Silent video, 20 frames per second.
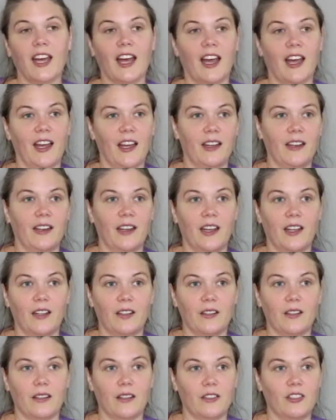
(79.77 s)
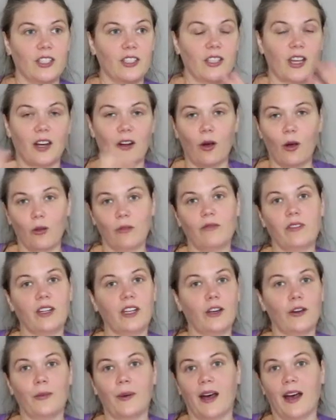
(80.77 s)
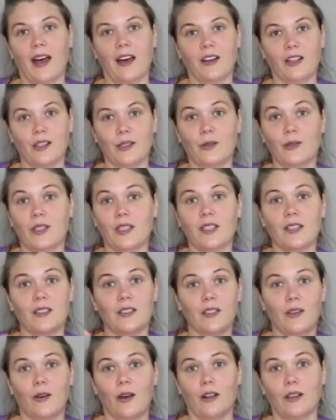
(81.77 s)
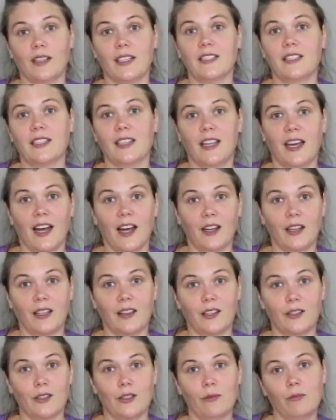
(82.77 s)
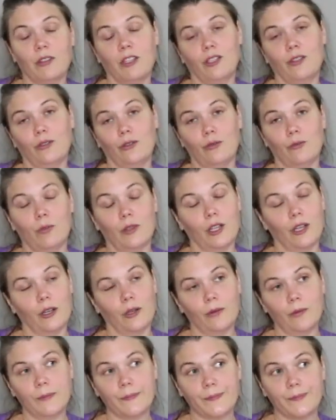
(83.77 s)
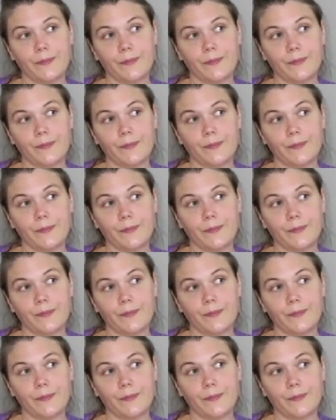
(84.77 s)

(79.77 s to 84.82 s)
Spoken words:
And she's got a whole video about how to use it, so I'll link to that in the doobly-doo below.